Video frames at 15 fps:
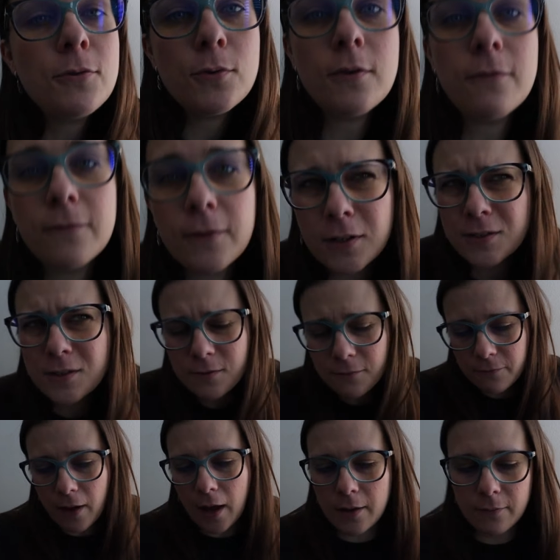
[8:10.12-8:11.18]
through the first
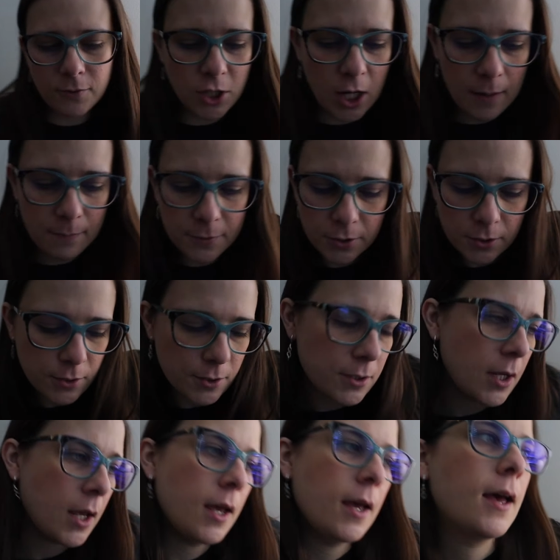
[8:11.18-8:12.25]
five chapters.
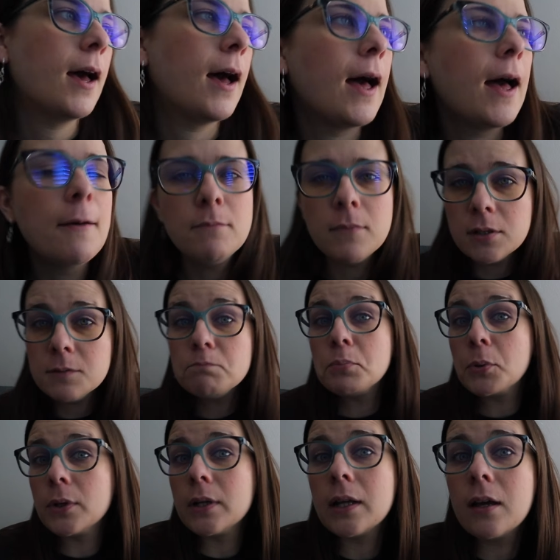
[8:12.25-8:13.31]

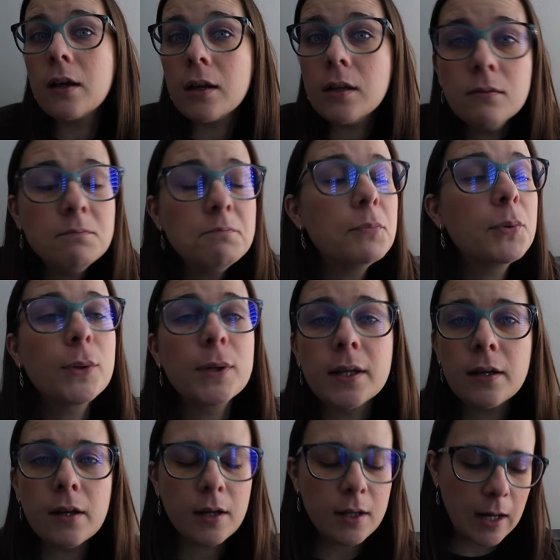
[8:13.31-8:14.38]
Pretty
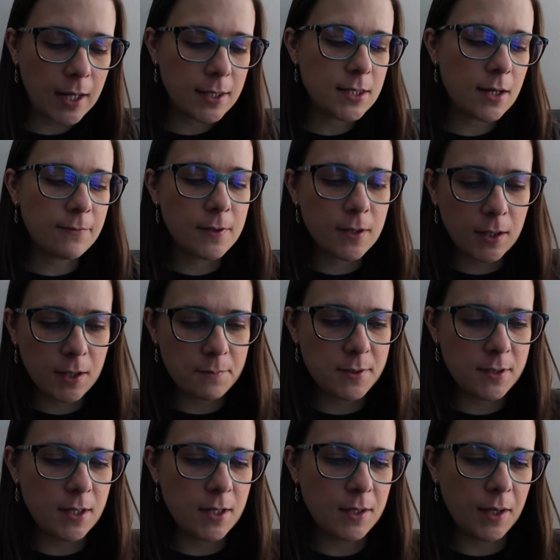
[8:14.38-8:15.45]
good. I definitely am
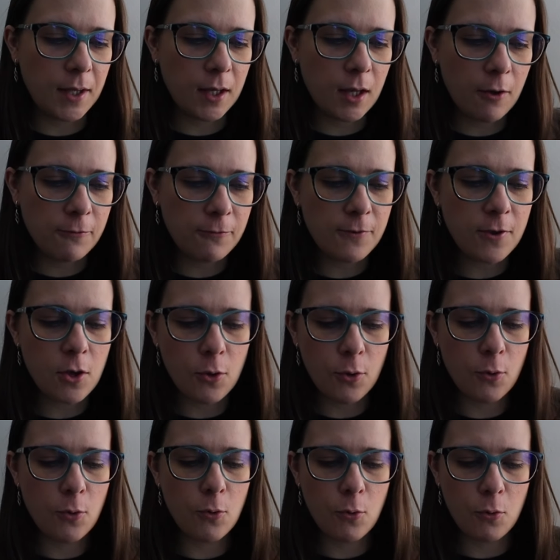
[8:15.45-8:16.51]
seeing like a
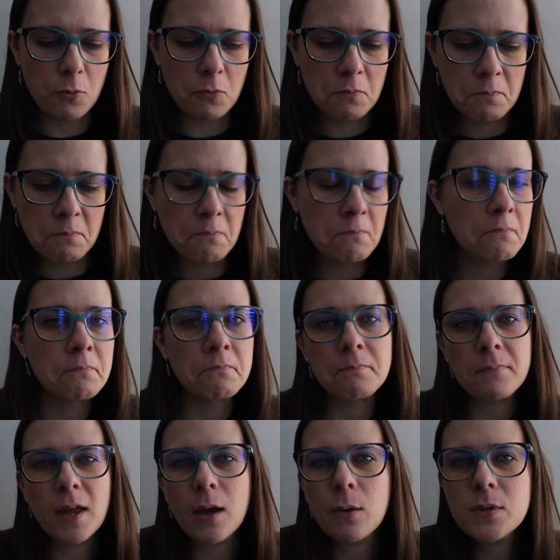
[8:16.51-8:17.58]
few,
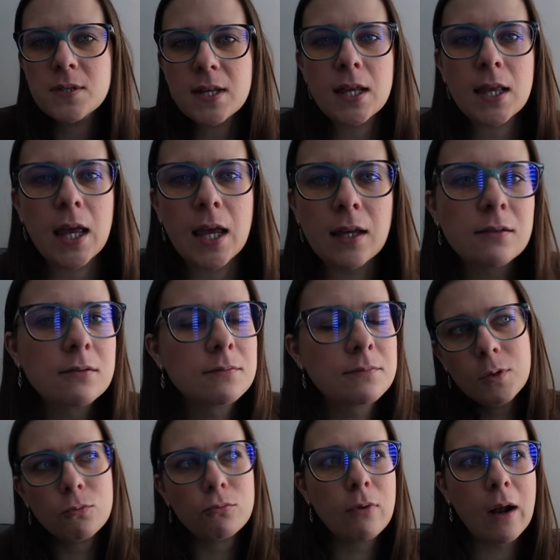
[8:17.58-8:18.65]
I would say like
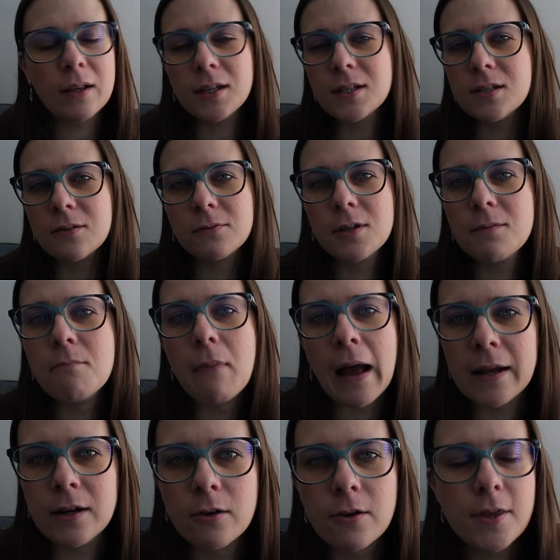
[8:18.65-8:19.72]
relatively
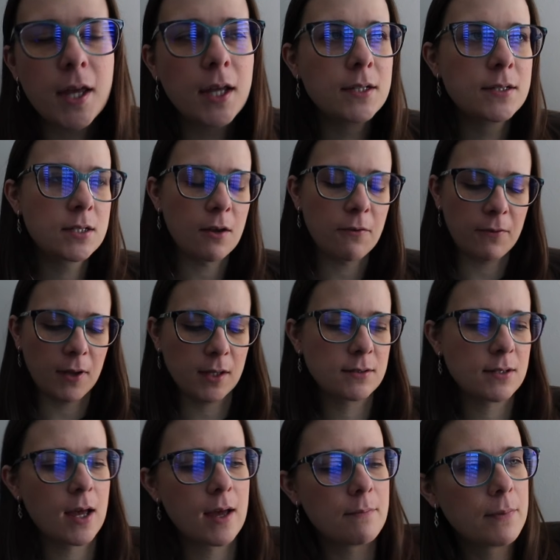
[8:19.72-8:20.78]
minor things to
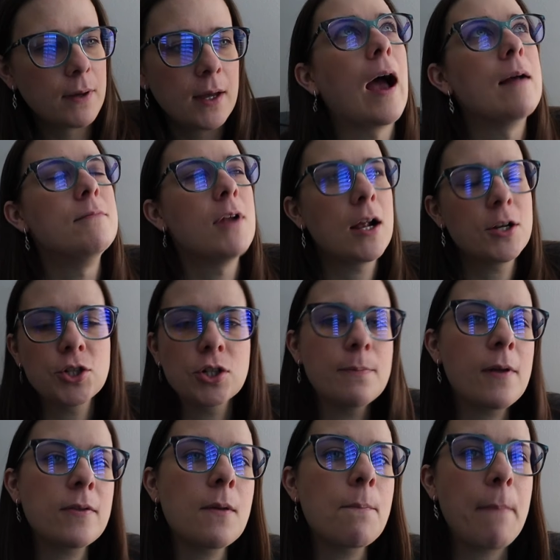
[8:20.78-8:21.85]
fix up. I'm not sure
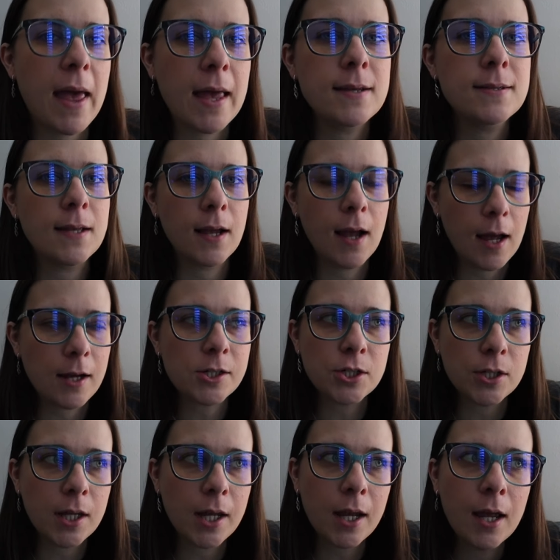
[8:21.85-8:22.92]
about the pacing
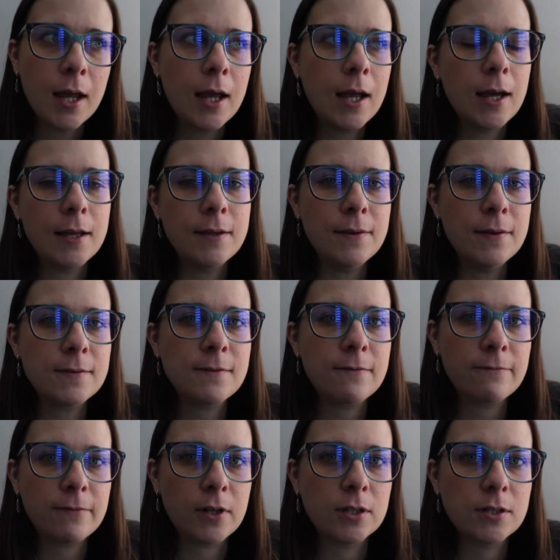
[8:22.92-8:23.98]
actually in this
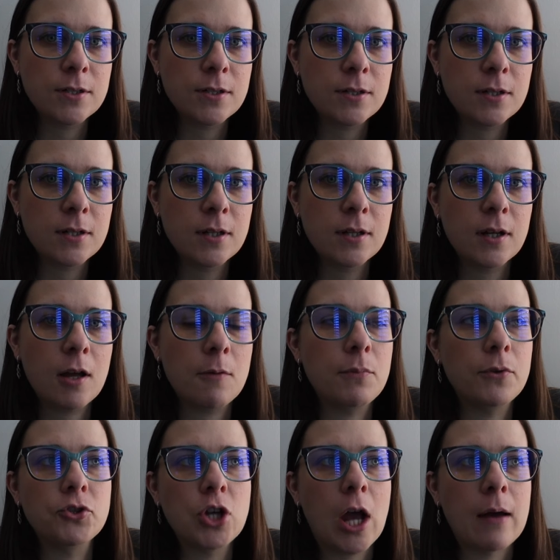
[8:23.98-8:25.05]
first
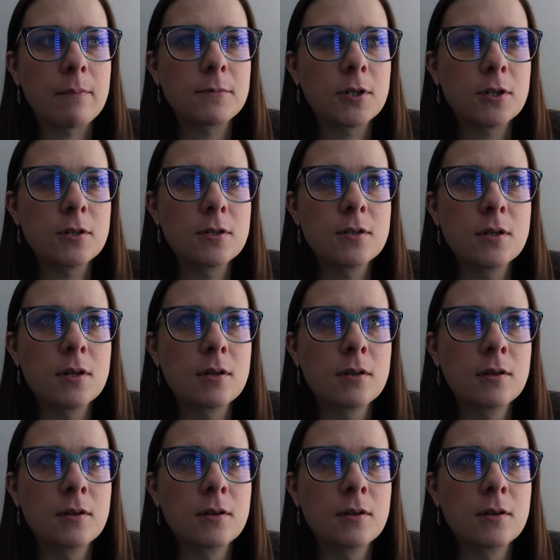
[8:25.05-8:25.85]
couple chapters.